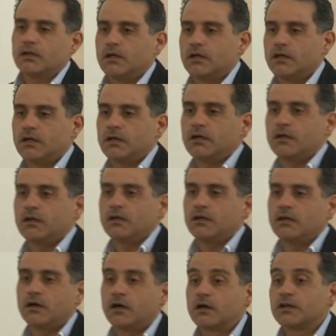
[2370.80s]

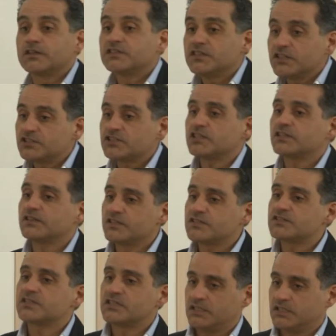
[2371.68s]
uh, are teaching
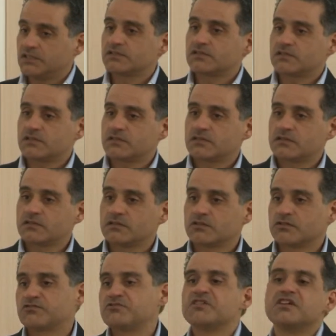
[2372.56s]
these kids
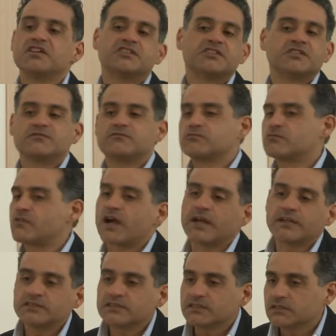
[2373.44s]
creative
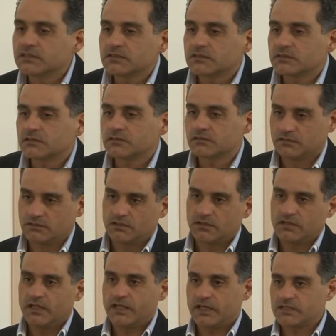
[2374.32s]
writing,
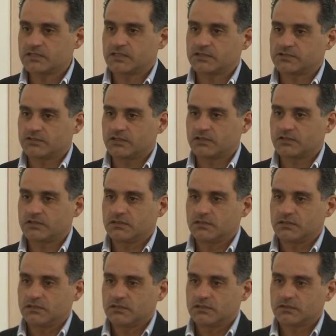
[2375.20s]
etc.
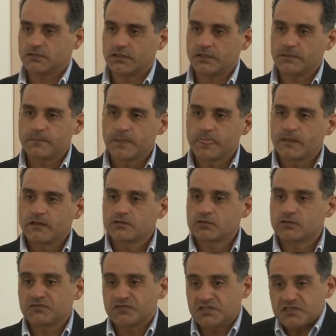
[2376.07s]
Okay?
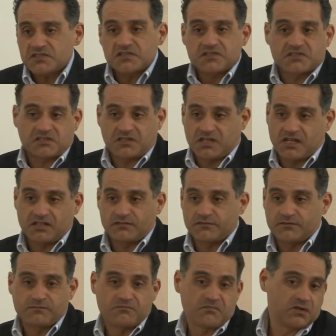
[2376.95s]
So this is a kind
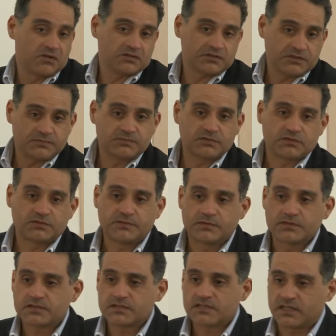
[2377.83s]
of
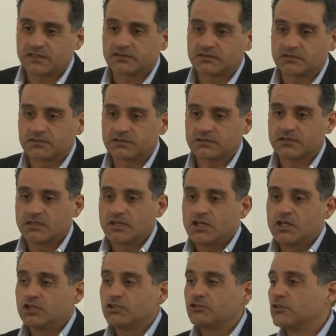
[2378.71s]
multi-purpose center.
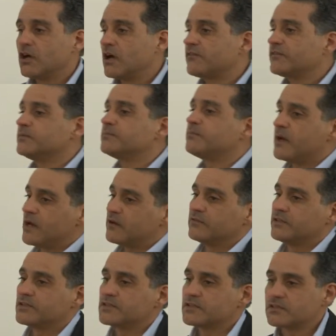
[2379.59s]
You have in
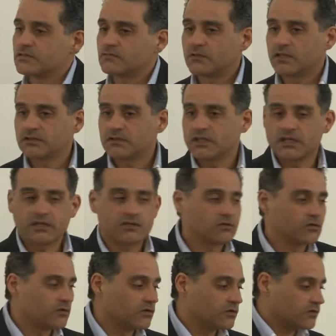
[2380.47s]
Paris what they
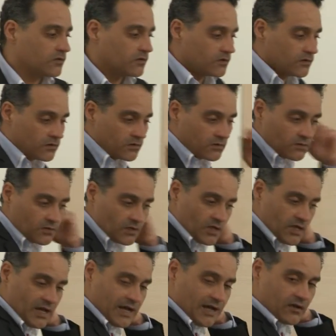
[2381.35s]
call
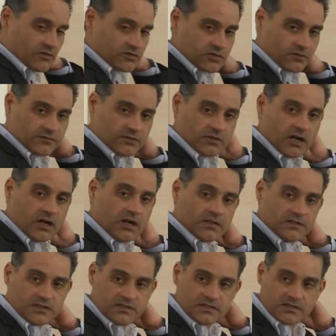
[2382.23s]
the House of the
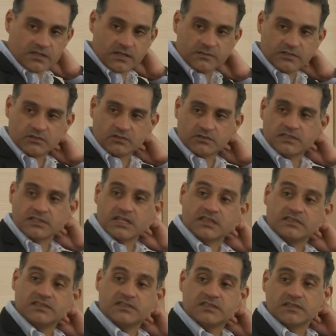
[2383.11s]
Artist, la Maison des
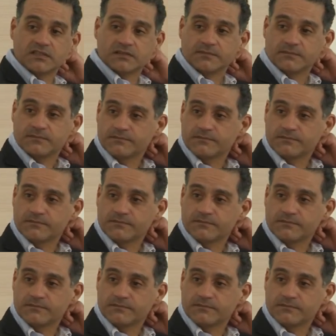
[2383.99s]
Artistes,